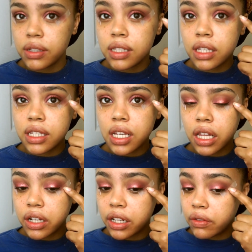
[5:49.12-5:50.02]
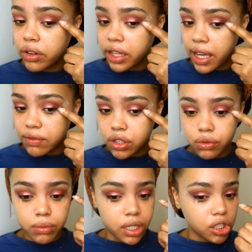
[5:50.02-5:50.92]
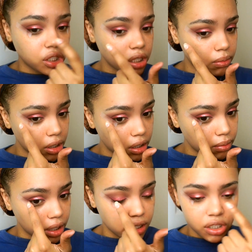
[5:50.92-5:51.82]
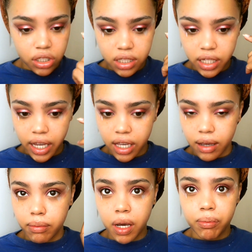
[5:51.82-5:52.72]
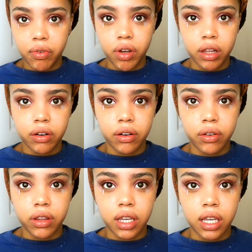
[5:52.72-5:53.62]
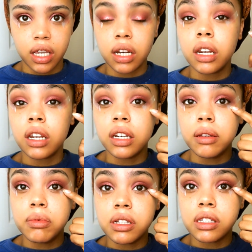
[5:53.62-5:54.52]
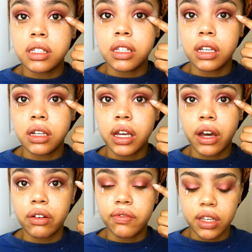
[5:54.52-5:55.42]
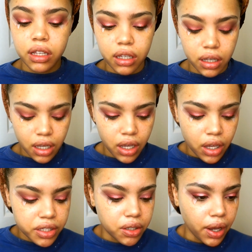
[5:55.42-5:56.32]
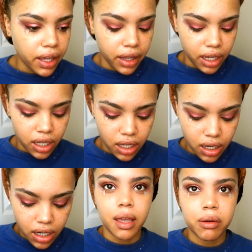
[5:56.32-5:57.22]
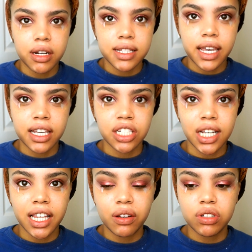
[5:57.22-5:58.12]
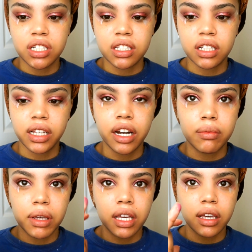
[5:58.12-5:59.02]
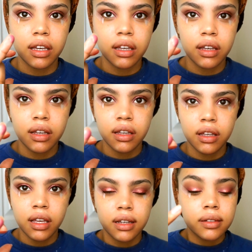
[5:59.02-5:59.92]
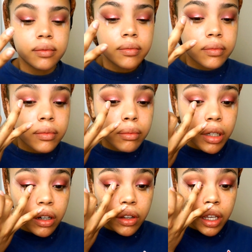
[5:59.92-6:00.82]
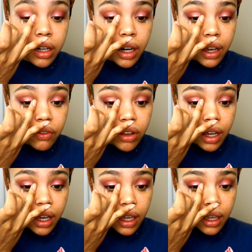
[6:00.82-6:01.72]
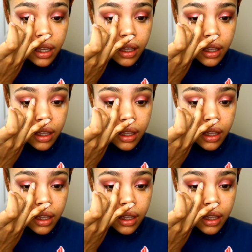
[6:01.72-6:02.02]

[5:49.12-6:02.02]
can see this color didn't really have too much shimmer, but it's just like a pop of color on the end and it deepens the outer V. So I like it. Now I'm going to take angelic, which is the lighter pink, and put it on the inner half of the eye.